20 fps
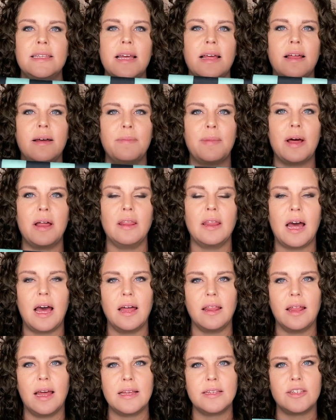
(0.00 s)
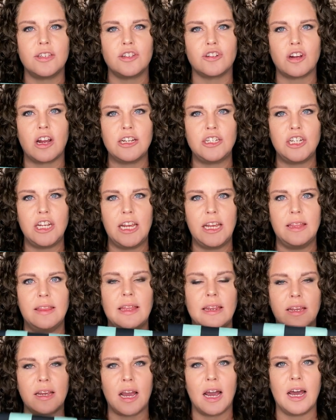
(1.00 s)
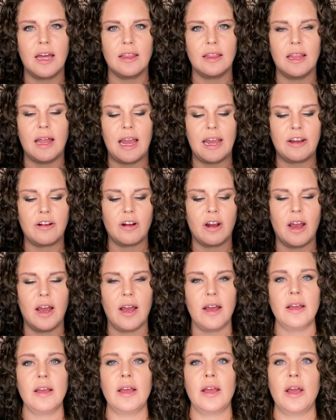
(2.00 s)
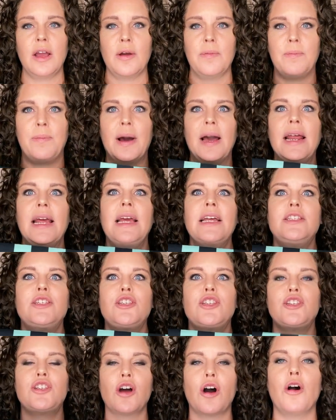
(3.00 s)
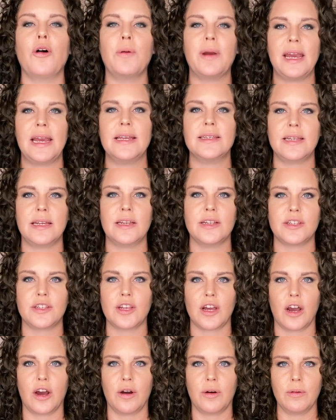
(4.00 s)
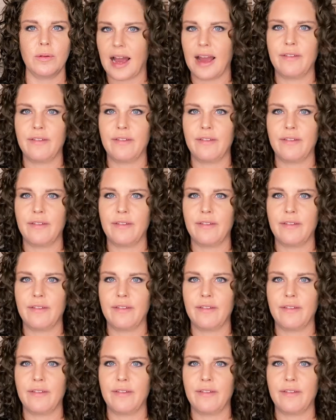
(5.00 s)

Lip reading: a lot less stretchy than cotton Lycra, but it's so easy to sew.